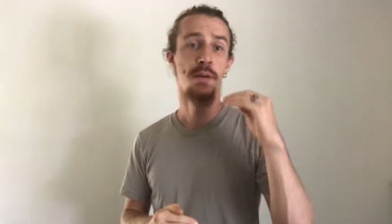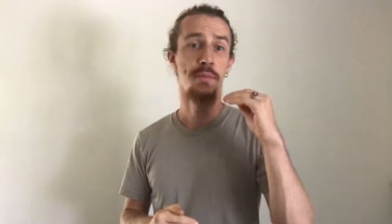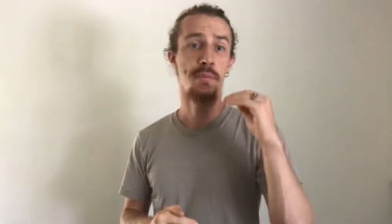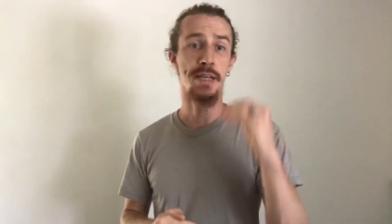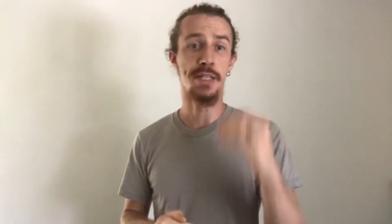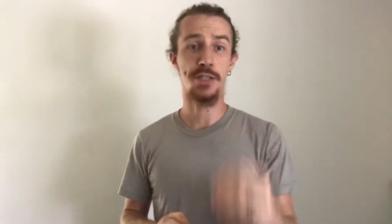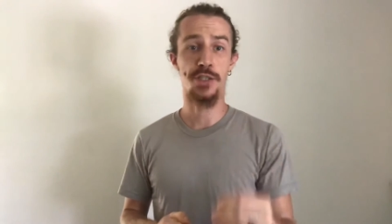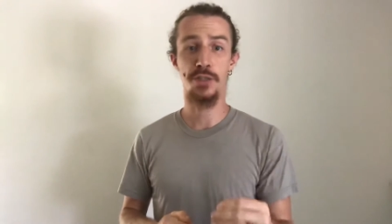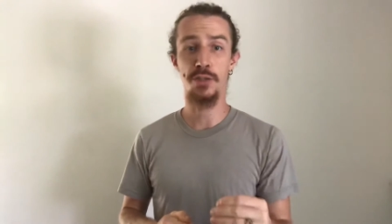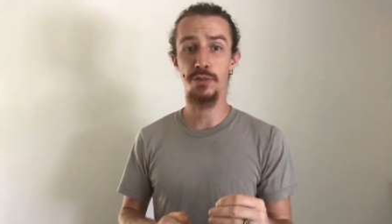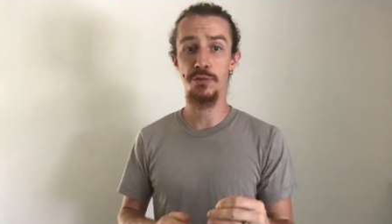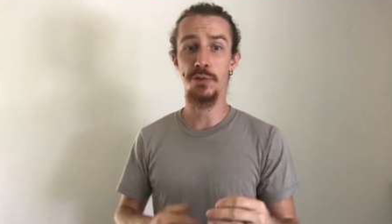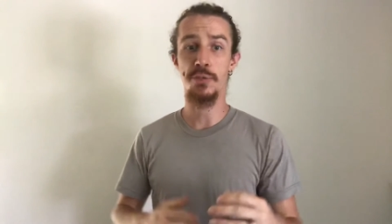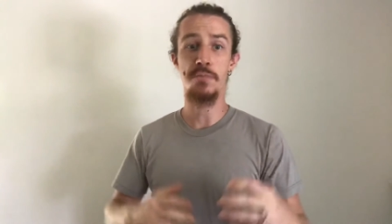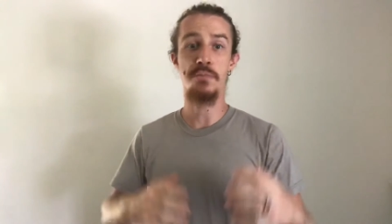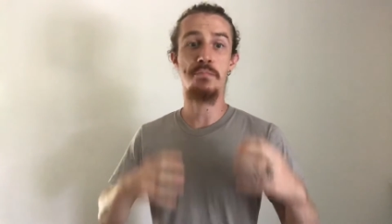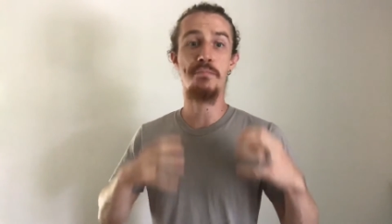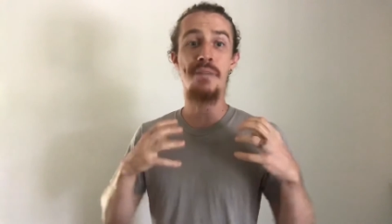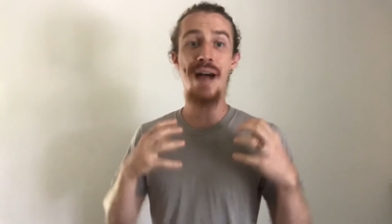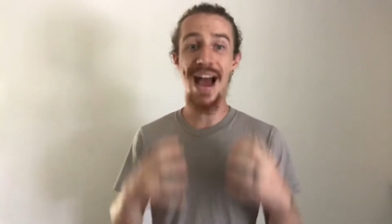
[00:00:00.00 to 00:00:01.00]
my
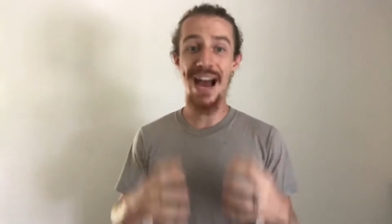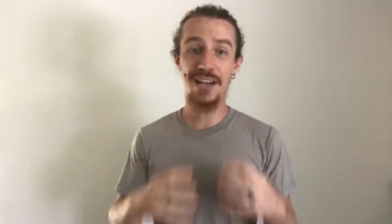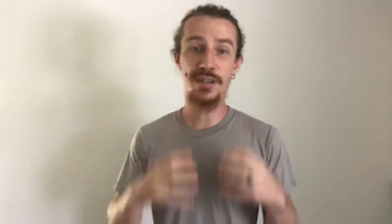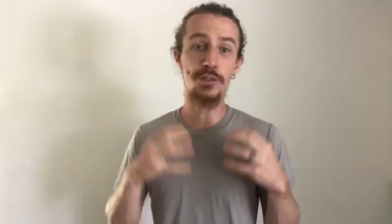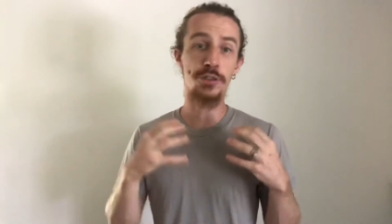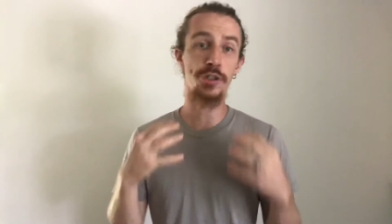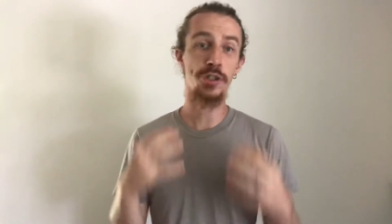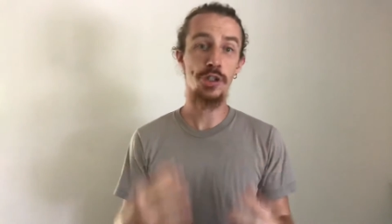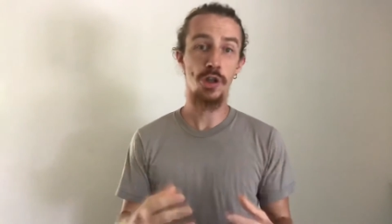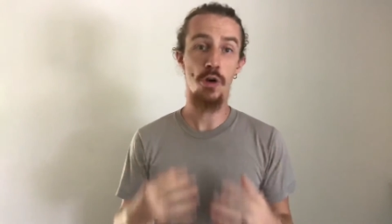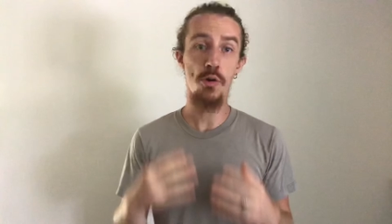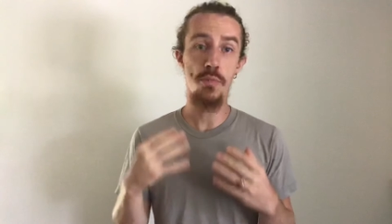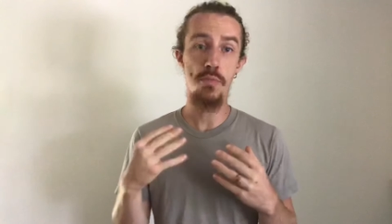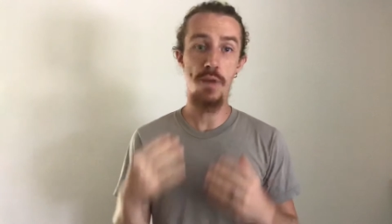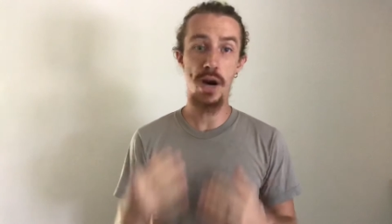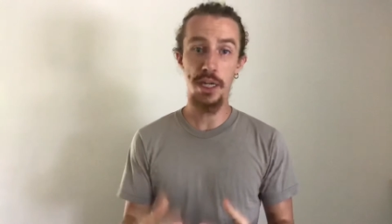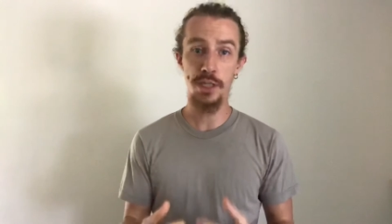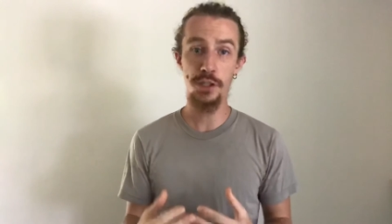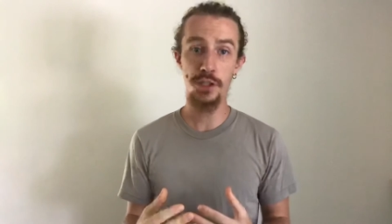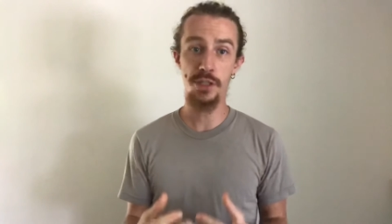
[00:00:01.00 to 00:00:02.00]
children matters so
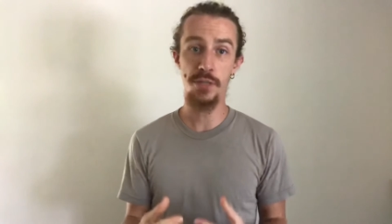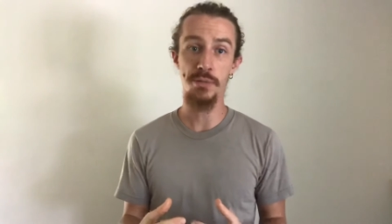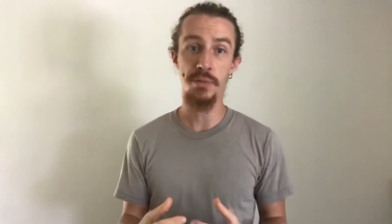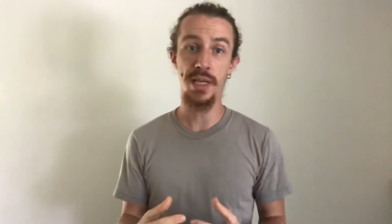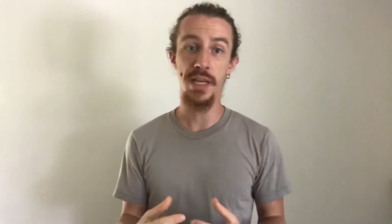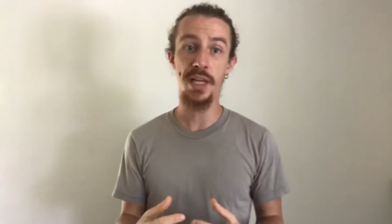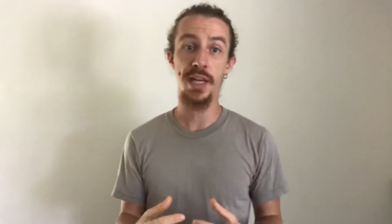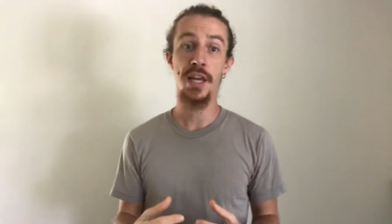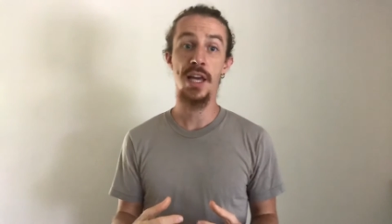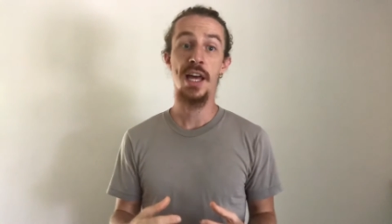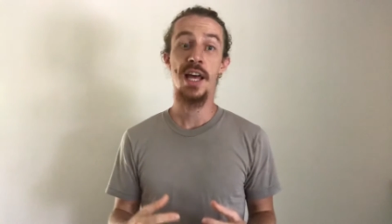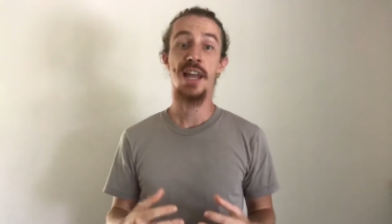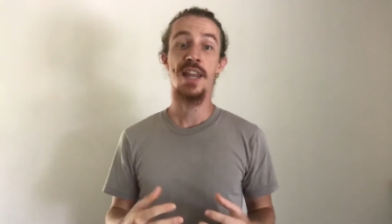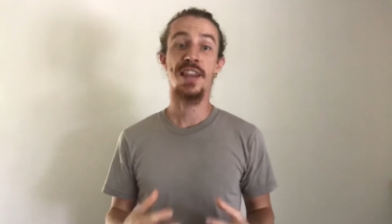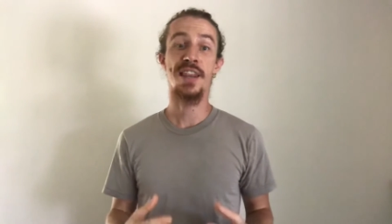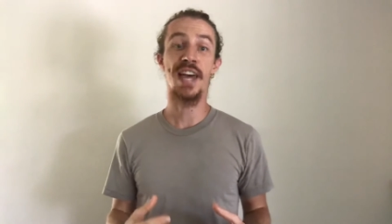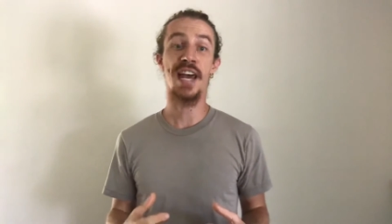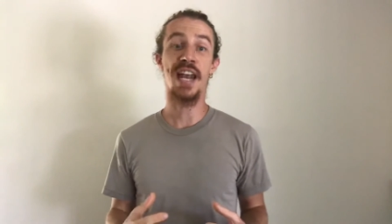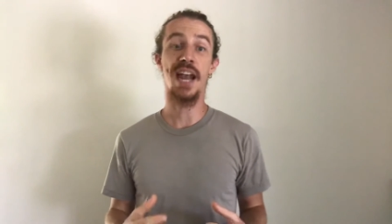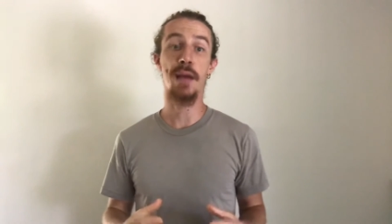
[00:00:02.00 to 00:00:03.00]
much to me,
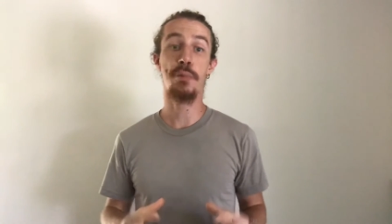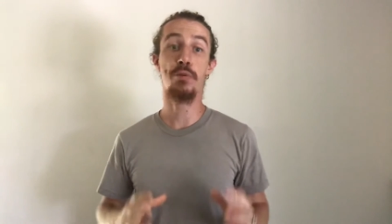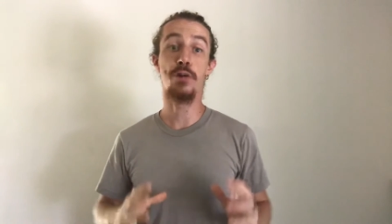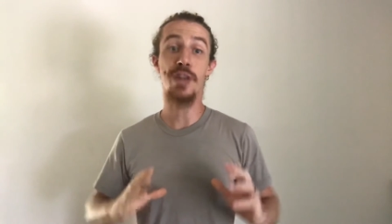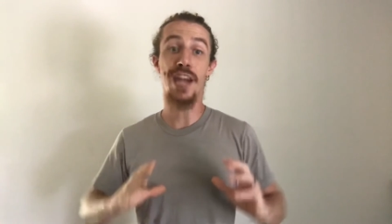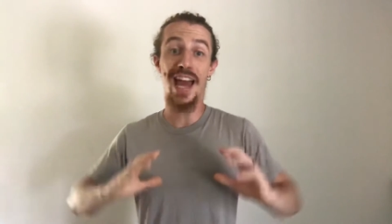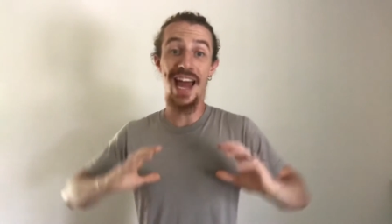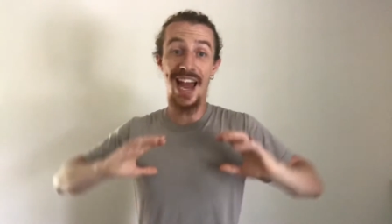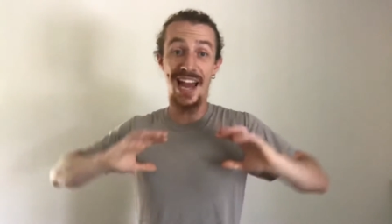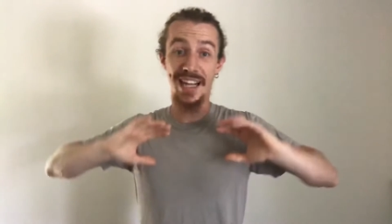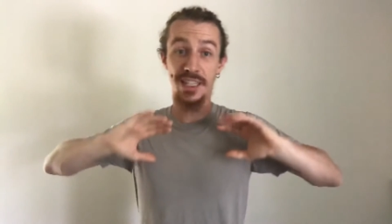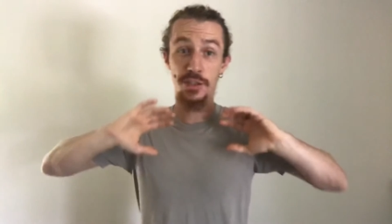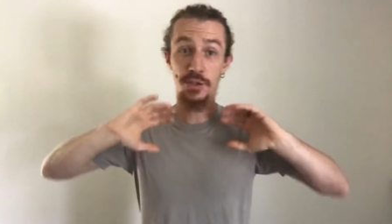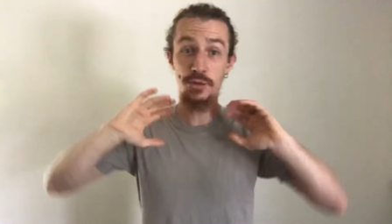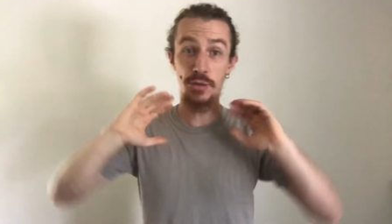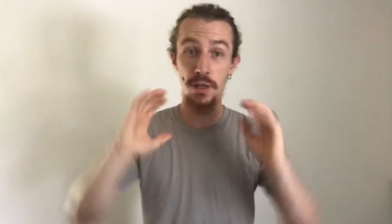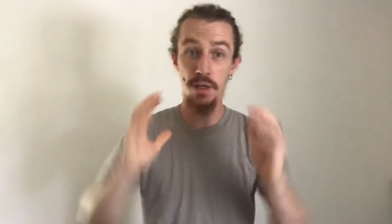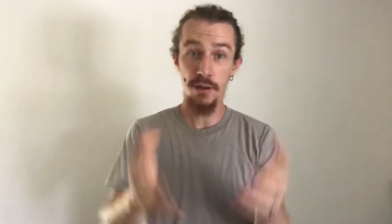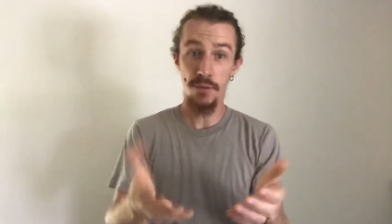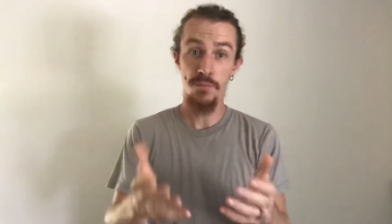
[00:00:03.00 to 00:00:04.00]
that I put
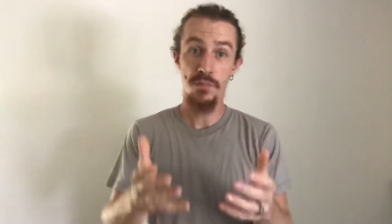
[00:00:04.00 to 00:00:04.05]
extra